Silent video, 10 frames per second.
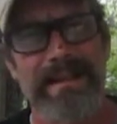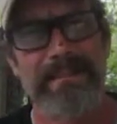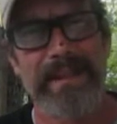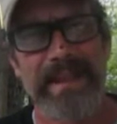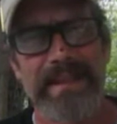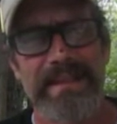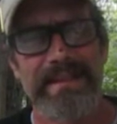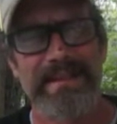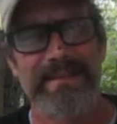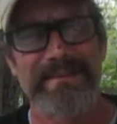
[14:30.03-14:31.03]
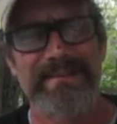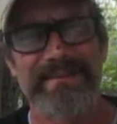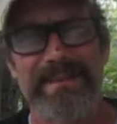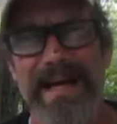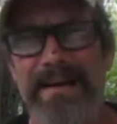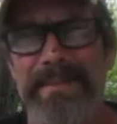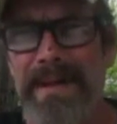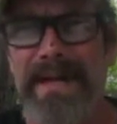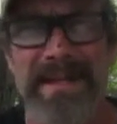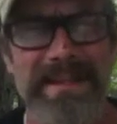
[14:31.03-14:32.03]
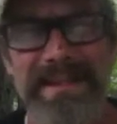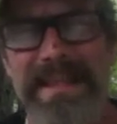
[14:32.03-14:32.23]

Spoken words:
Because I'm honest,